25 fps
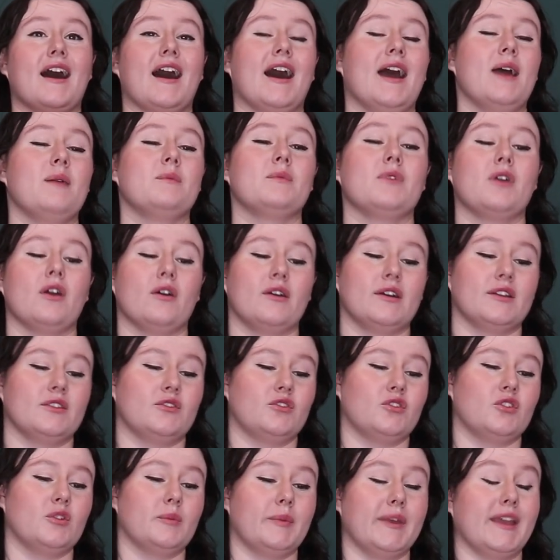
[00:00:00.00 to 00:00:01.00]
I'm going
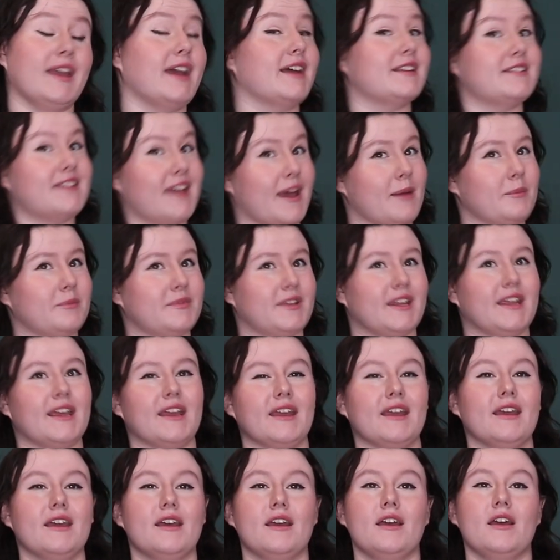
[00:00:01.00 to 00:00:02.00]
to be
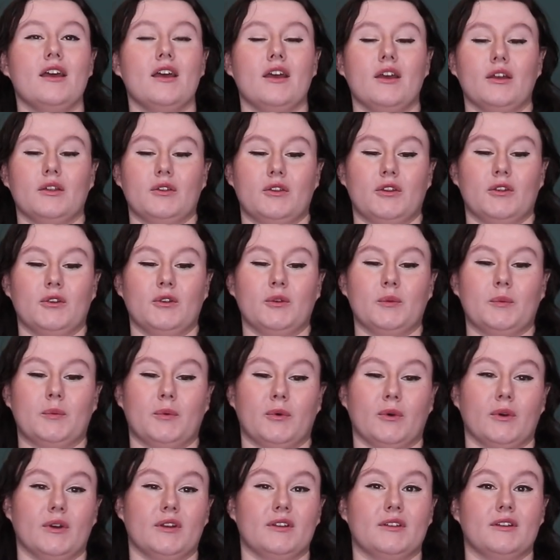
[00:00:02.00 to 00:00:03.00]
attempting to
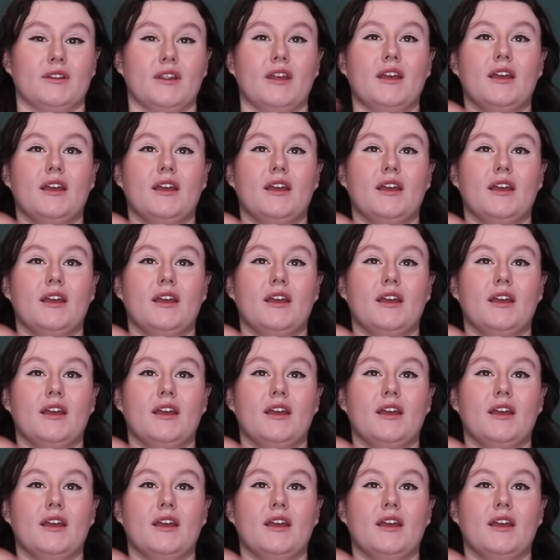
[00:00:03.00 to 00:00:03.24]
put